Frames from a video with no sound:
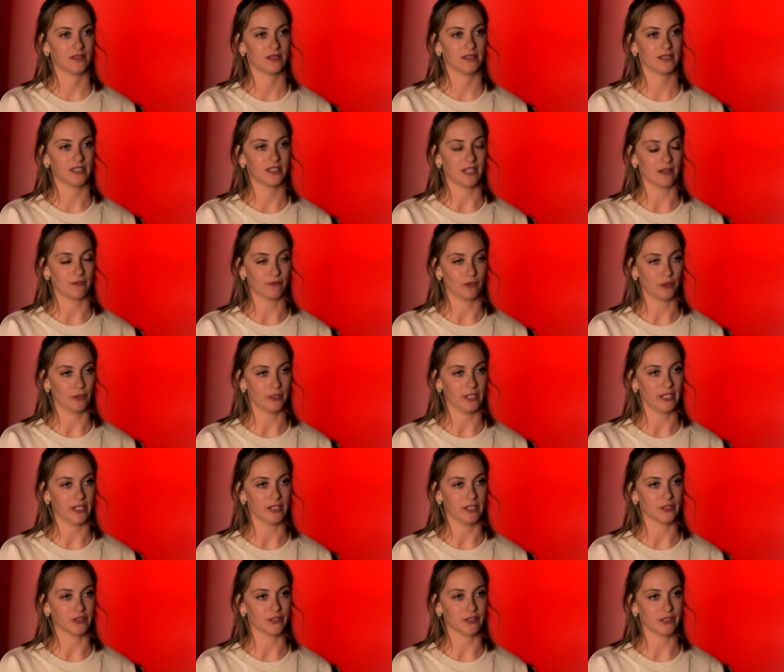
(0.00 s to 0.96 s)
Several
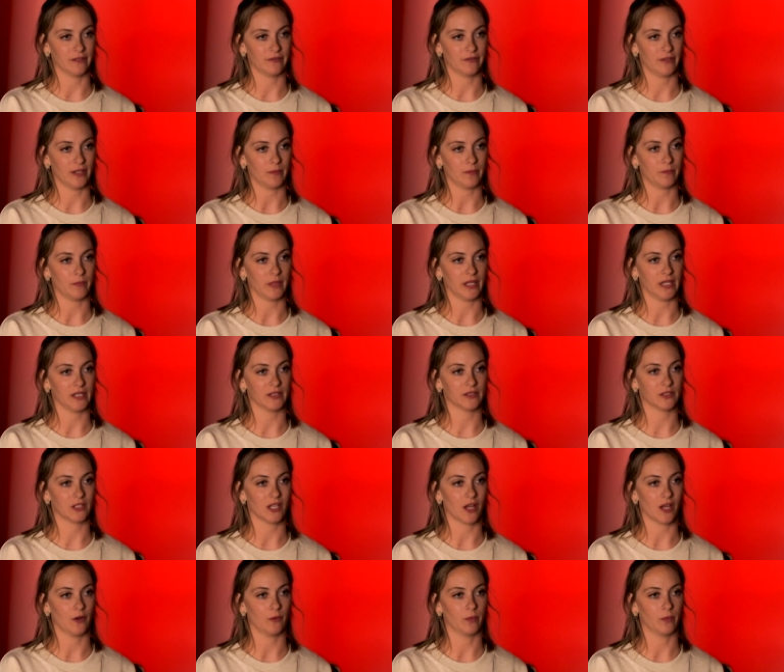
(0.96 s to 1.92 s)
years of him being
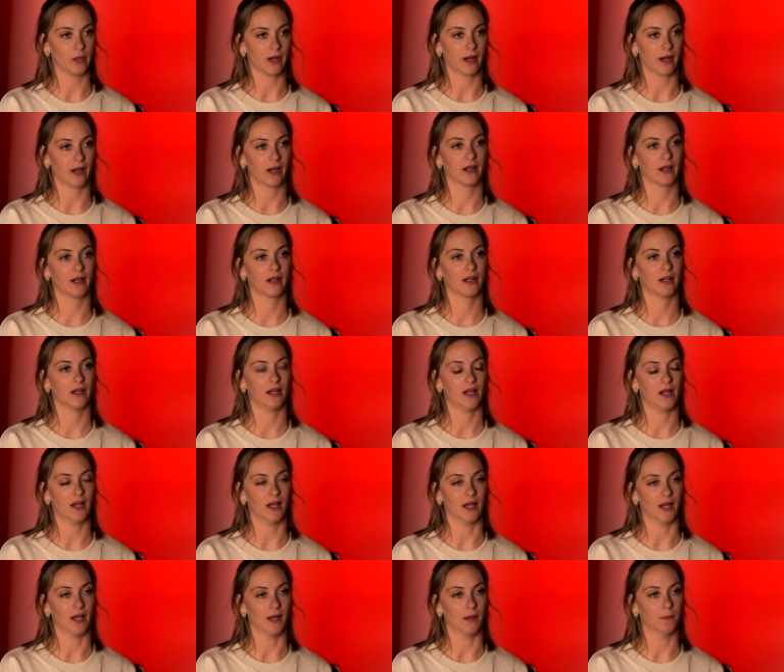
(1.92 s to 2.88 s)
sober,
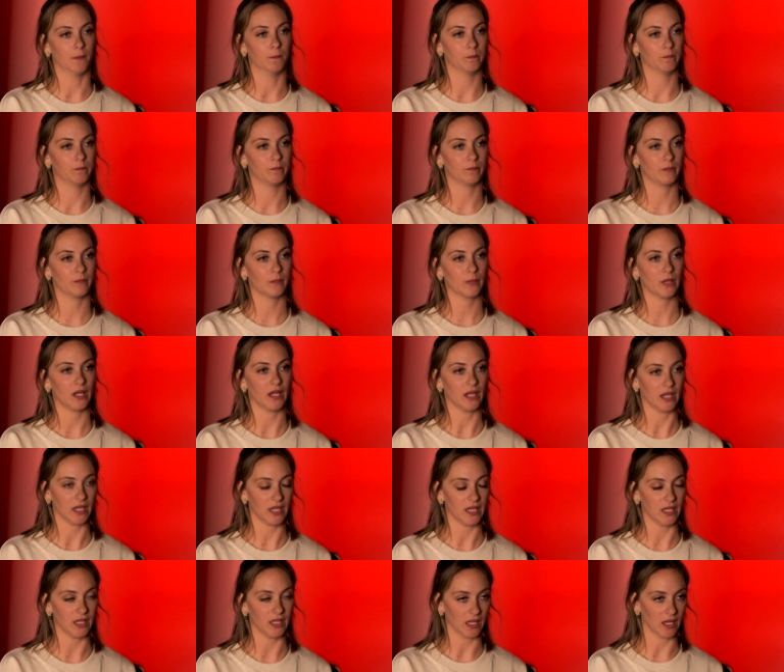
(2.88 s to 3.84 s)

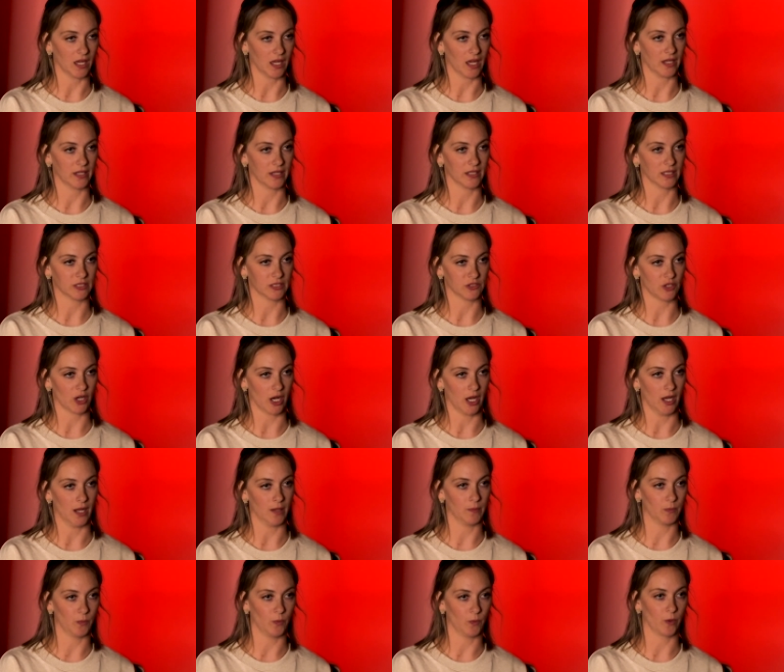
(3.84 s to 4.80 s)
and he had gotten a
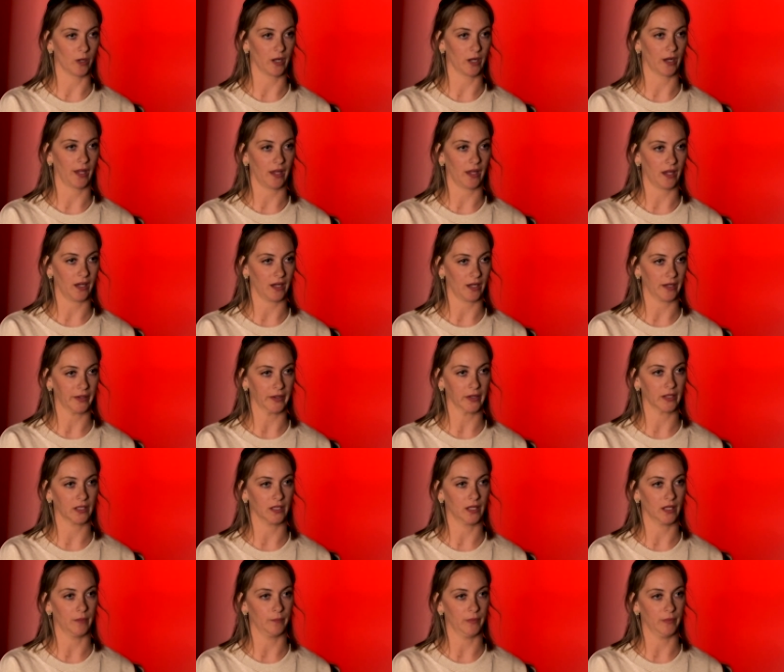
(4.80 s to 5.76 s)
job working in
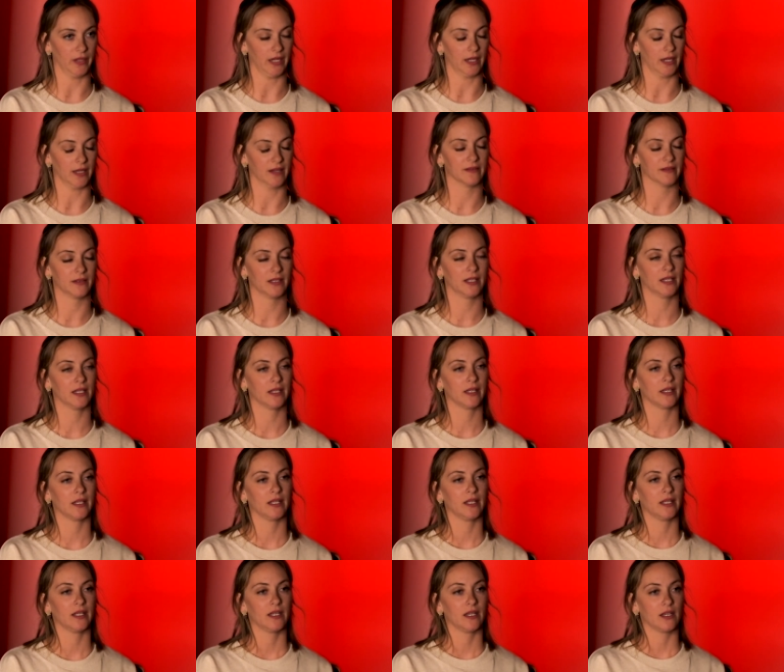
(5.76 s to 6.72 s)
Colombia,
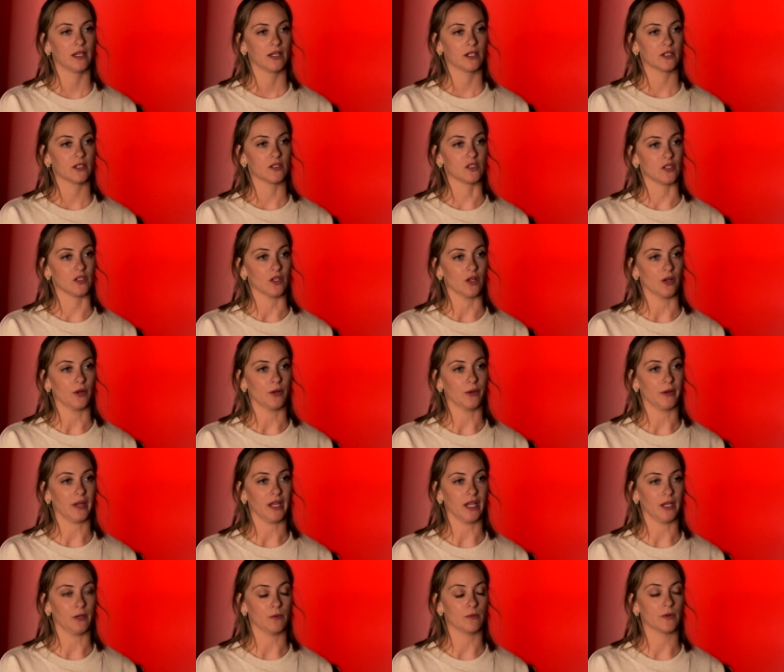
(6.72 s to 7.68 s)
so
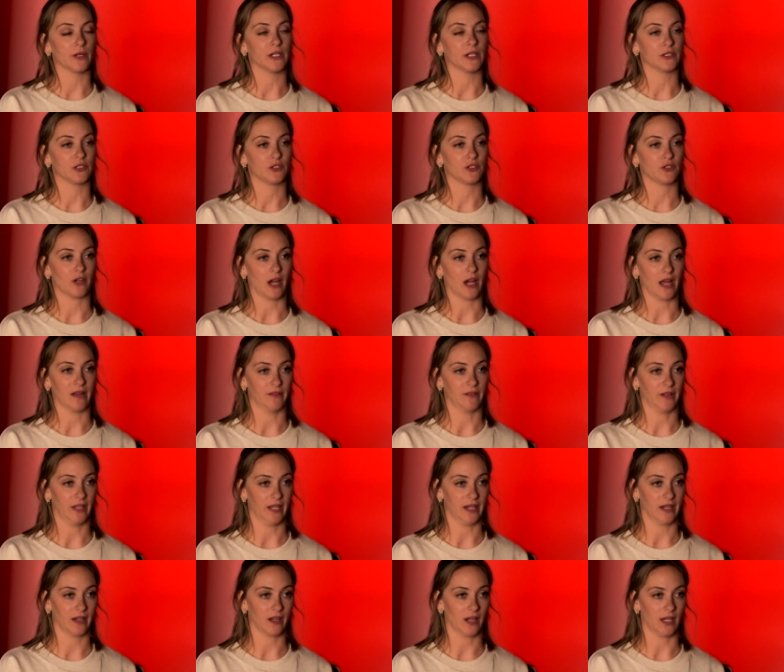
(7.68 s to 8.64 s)
he was
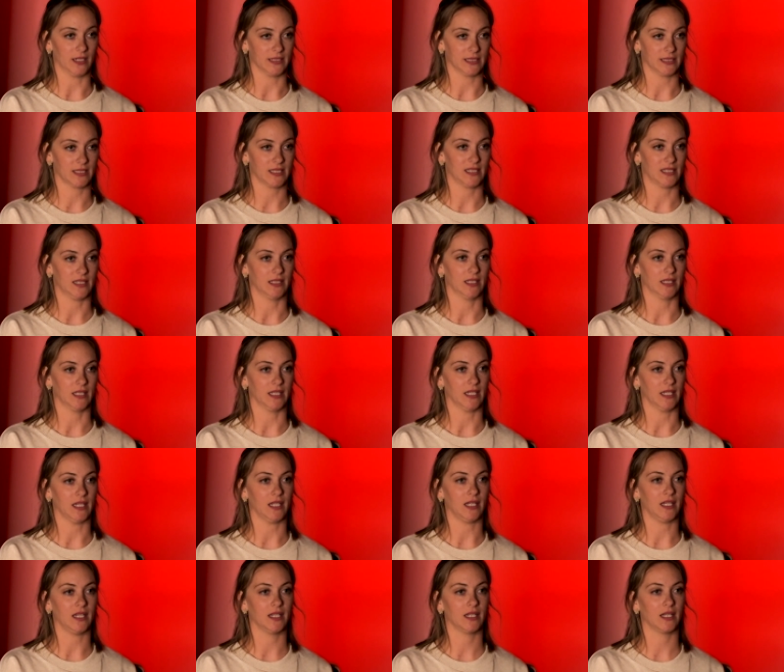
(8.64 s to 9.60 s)
traveling
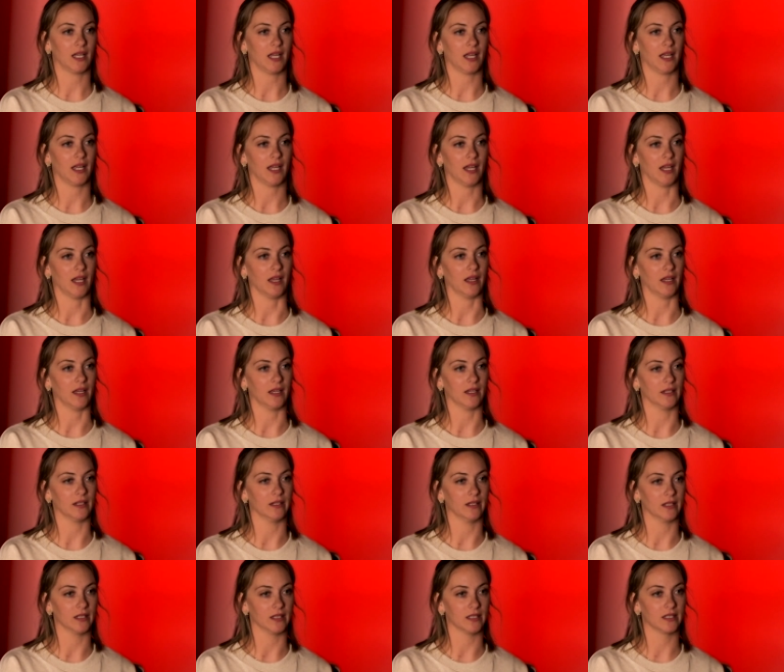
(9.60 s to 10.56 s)
constantly.
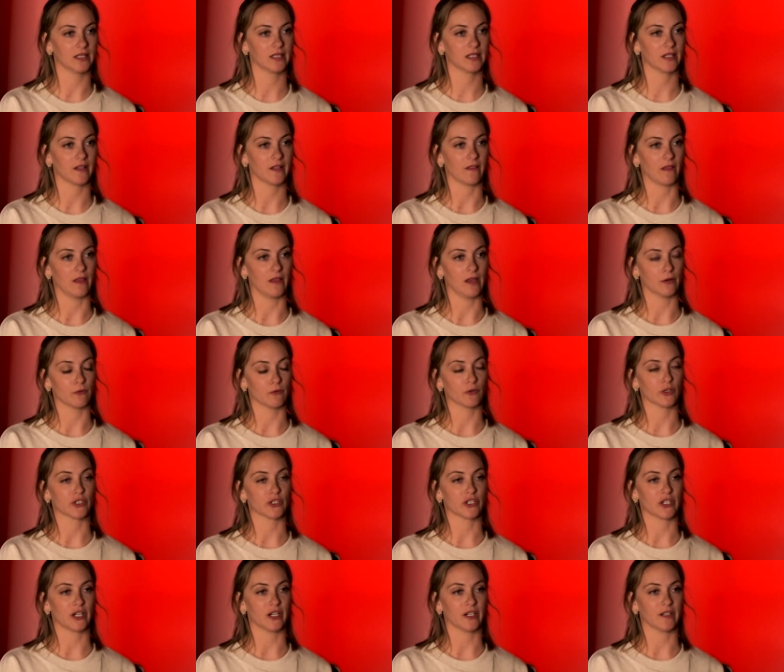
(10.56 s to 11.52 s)
And there
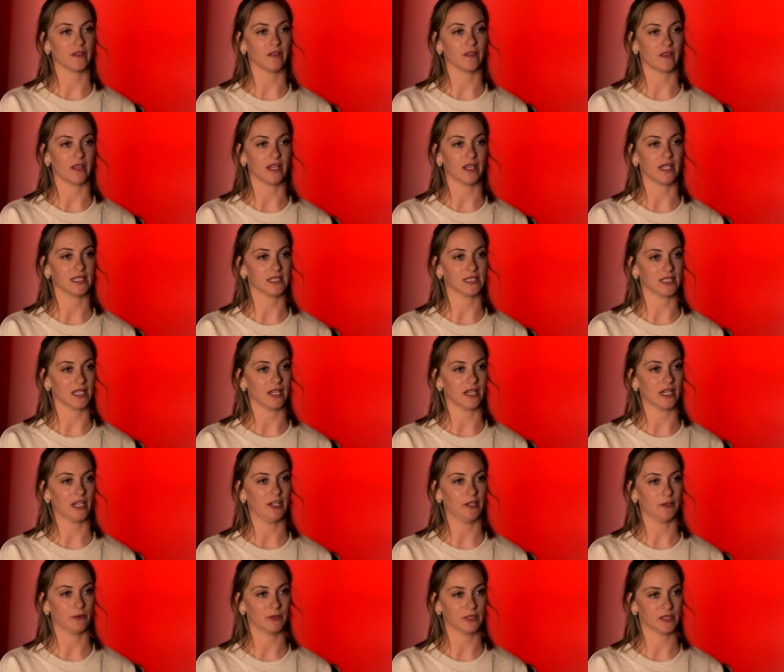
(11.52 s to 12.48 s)
were certain things that
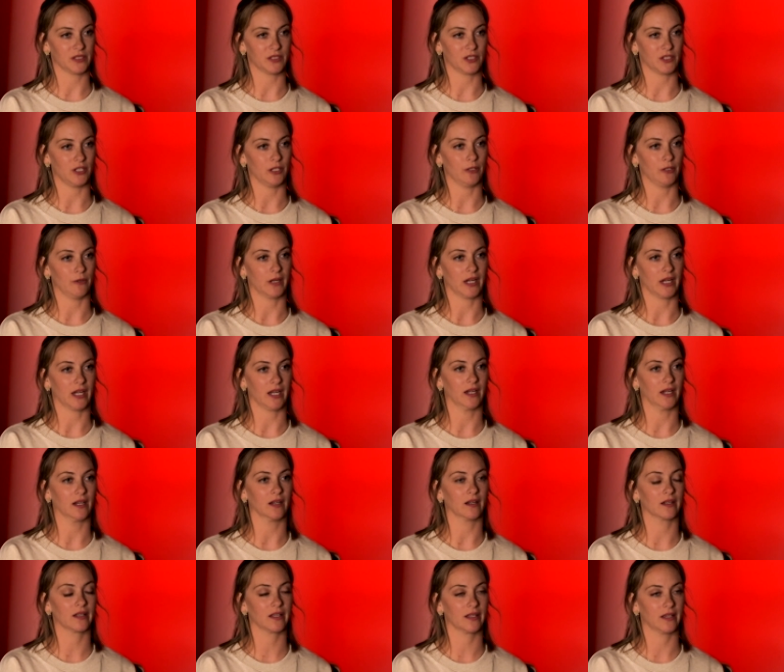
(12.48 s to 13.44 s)
he was
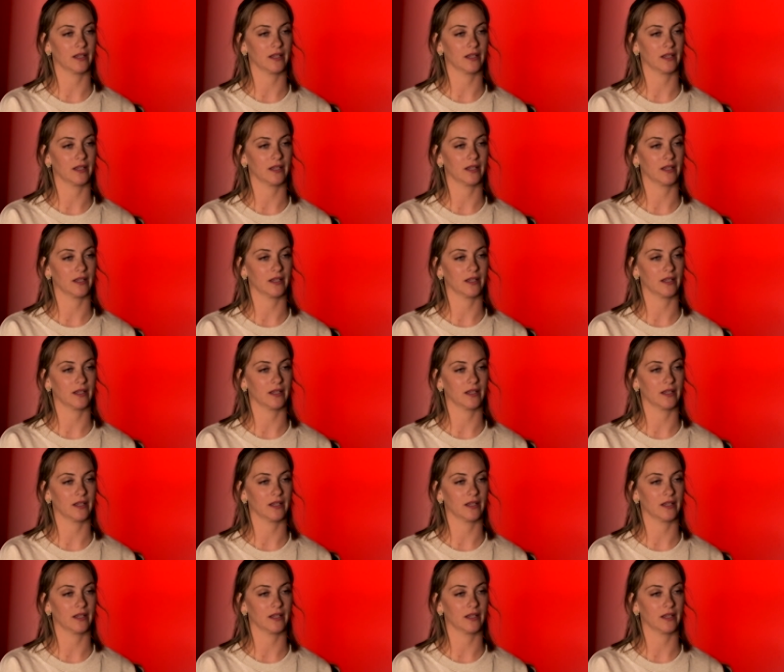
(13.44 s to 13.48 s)
doing